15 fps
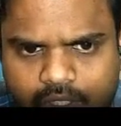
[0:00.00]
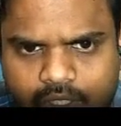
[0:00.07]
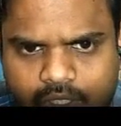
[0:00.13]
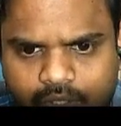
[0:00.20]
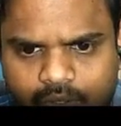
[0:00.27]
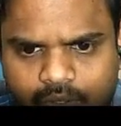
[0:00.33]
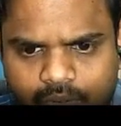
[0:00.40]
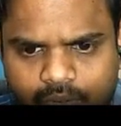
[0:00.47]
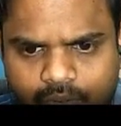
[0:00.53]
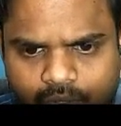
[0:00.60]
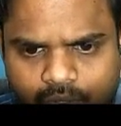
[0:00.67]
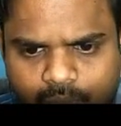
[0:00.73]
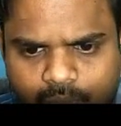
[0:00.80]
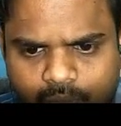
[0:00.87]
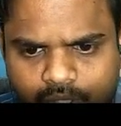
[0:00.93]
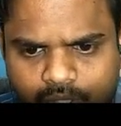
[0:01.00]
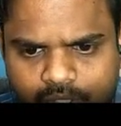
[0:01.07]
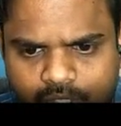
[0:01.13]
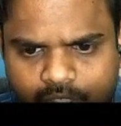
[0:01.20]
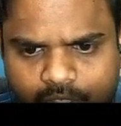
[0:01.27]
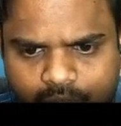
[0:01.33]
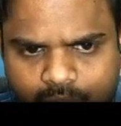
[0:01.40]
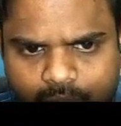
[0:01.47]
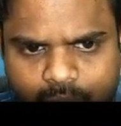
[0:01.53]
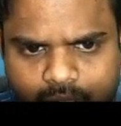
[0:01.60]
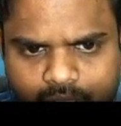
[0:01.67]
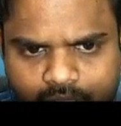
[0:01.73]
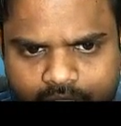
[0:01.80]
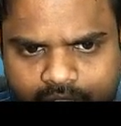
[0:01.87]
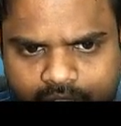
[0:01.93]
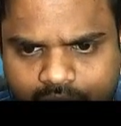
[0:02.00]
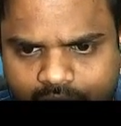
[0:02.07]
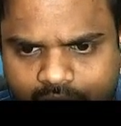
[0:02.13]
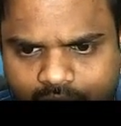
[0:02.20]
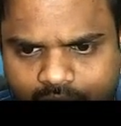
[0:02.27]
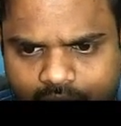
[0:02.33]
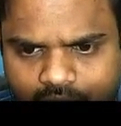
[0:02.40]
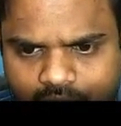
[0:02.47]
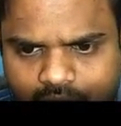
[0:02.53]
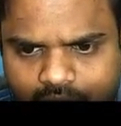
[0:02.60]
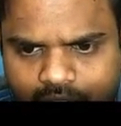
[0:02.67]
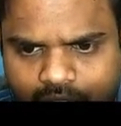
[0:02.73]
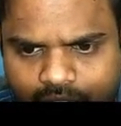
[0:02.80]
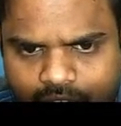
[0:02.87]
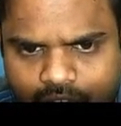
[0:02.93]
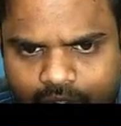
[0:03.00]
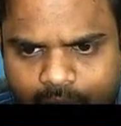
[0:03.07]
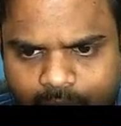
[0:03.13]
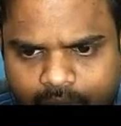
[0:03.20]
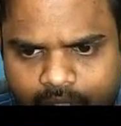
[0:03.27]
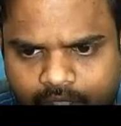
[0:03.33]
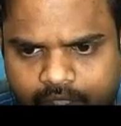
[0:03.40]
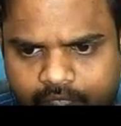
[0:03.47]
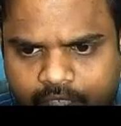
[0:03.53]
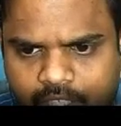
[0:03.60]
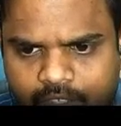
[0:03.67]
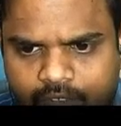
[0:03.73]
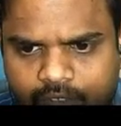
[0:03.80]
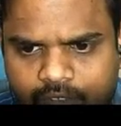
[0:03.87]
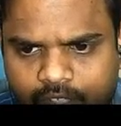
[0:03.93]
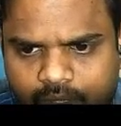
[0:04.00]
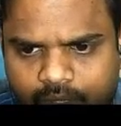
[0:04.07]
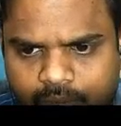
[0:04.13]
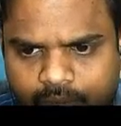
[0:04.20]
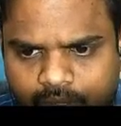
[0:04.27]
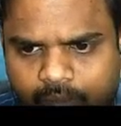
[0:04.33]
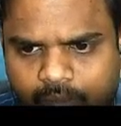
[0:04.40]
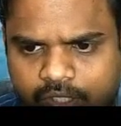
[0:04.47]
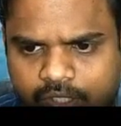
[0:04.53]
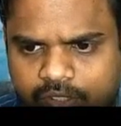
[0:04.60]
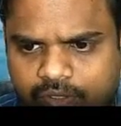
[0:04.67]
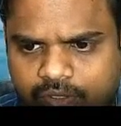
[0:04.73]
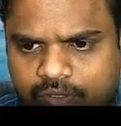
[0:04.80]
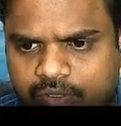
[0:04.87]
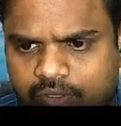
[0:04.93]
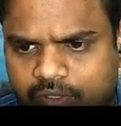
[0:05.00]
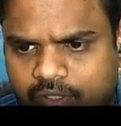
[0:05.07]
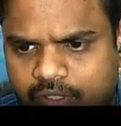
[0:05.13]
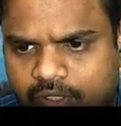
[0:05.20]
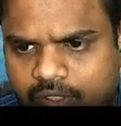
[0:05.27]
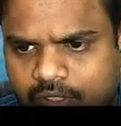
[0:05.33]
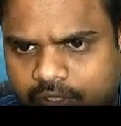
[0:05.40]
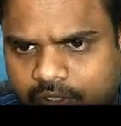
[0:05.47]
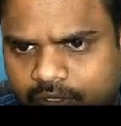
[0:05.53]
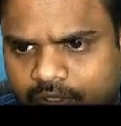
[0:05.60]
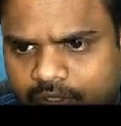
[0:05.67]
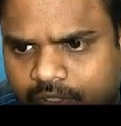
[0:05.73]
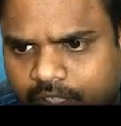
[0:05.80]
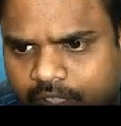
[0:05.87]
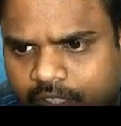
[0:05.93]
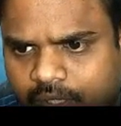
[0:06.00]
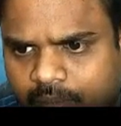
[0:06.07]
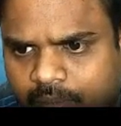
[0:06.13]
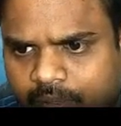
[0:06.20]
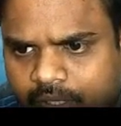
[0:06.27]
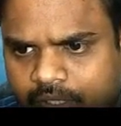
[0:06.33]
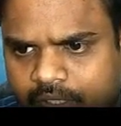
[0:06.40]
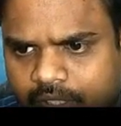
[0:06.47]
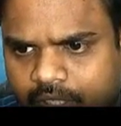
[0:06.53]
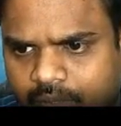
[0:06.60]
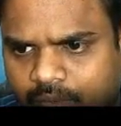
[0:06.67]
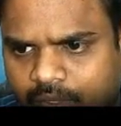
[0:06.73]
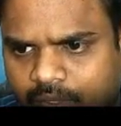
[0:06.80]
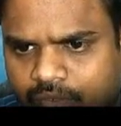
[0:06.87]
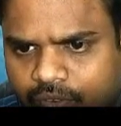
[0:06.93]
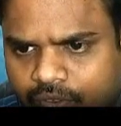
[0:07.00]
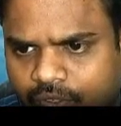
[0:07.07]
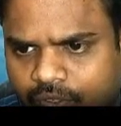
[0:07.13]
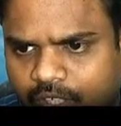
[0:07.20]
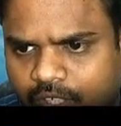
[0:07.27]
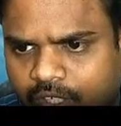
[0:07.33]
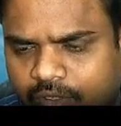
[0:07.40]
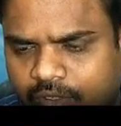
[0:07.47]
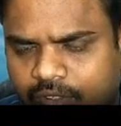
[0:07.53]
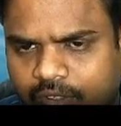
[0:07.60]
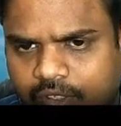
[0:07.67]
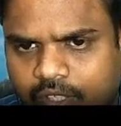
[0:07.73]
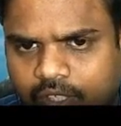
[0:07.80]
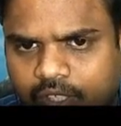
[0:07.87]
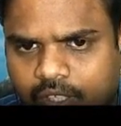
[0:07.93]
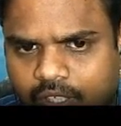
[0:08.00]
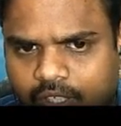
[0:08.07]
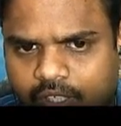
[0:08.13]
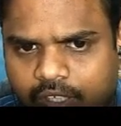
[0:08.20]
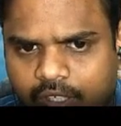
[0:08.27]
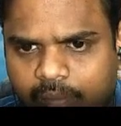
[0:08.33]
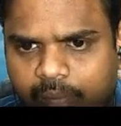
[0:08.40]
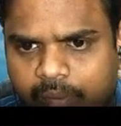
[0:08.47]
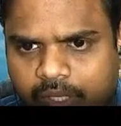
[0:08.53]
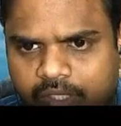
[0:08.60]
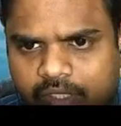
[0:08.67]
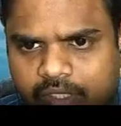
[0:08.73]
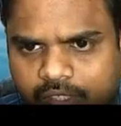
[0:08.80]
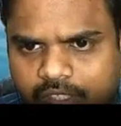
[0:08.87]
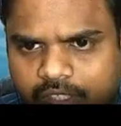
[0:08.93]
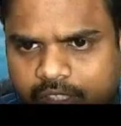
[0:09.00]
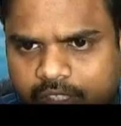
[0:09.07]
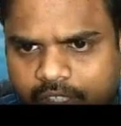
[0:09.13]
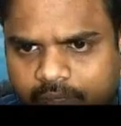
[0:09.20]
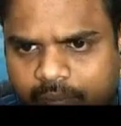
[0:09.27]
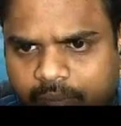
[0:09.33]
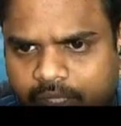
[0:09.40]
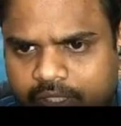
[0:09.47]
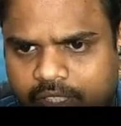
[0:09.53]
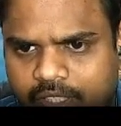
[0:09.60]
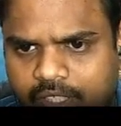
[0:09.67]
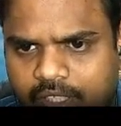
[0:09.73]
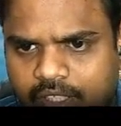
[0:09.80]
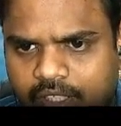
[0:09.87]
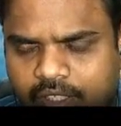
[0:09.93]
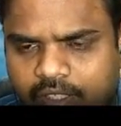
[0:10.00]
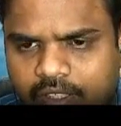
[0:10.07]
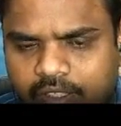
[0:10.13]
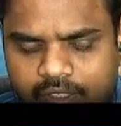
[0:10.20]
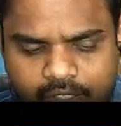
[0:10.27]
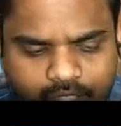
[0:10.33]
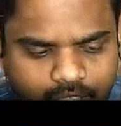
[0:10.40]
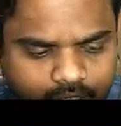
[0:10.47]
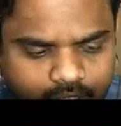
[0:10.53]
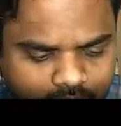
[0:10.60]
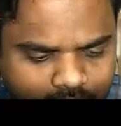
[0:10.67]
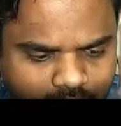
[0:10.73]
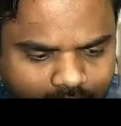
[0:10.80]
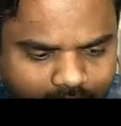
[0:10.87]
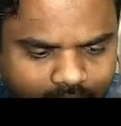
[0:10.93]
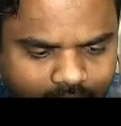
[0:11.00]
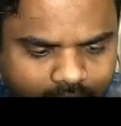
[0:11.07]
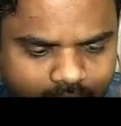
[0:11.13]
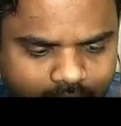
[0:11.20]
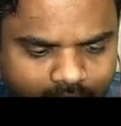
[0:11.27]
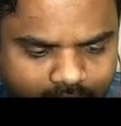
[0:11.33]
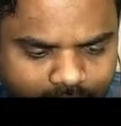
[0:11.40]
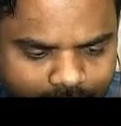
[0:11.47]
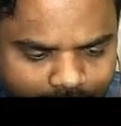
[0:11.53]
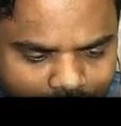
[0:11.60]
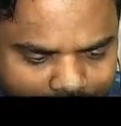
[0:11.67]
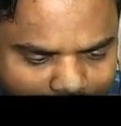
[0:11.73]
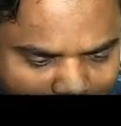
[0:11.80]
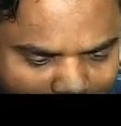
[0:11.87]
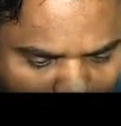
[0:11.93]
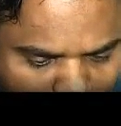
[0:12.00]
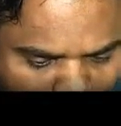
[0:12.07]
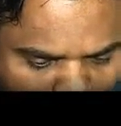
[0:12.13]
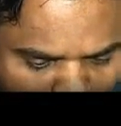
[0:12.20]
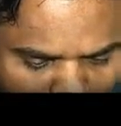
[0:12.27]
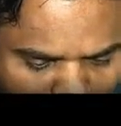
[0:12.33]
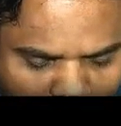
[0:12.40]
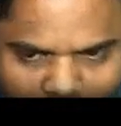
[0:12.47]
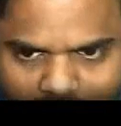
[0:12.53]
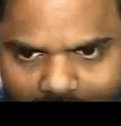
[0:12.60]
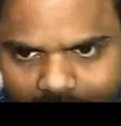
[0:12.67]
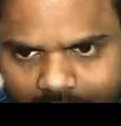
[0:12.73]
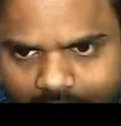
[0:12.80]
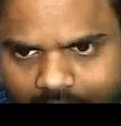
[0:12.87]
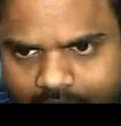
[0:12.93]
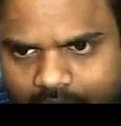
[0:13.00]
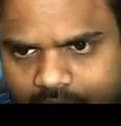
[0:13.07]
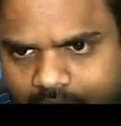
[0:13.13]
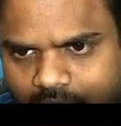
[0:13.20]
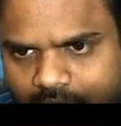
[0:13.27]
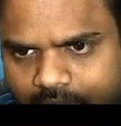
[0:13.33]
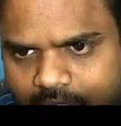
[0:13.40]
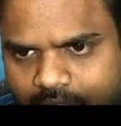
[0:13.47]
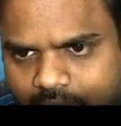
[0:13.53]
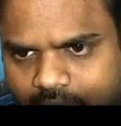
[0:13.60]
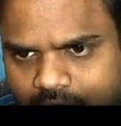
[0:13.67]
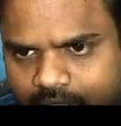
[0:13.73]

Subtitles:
into 1.32 minus 4.3 into 10 power minus 2 is equal to 8.314 into temperature. What is the temperature here? 303 Kelvin, 300 Kelvin,